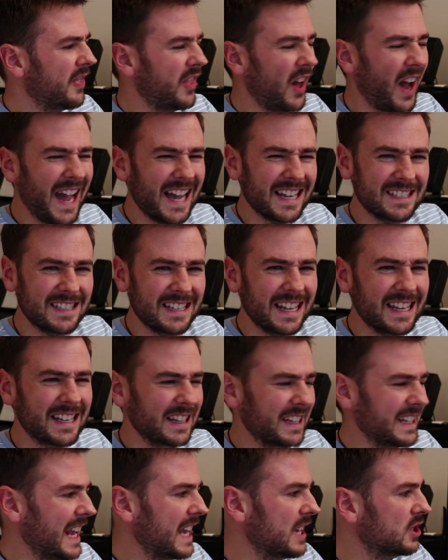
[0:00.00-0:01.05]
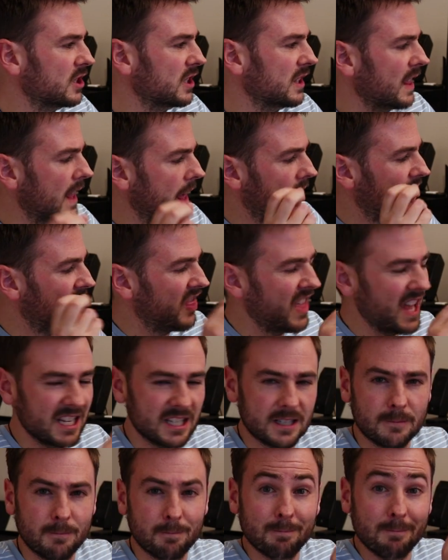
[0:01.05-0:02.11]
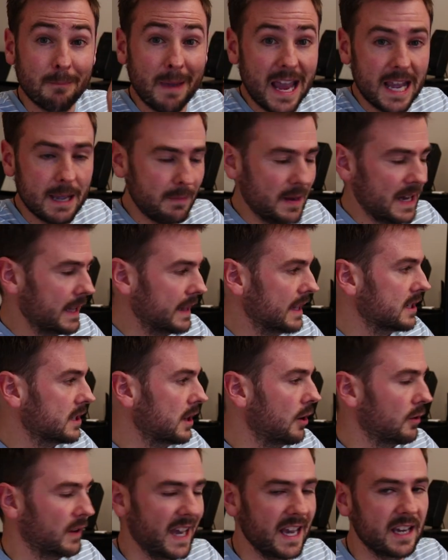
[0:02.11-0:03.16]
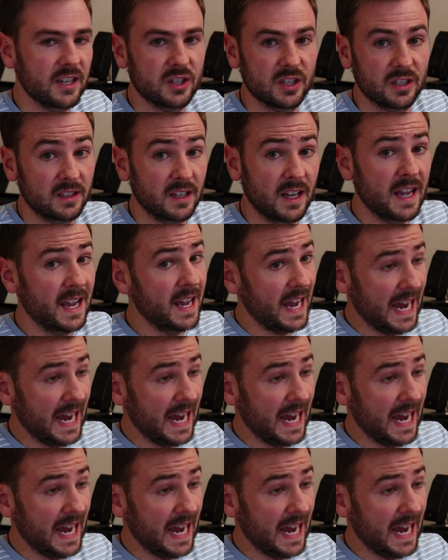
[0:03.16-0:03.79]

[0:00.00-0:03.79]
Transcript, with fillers: that I had an inclination that this may be in this location,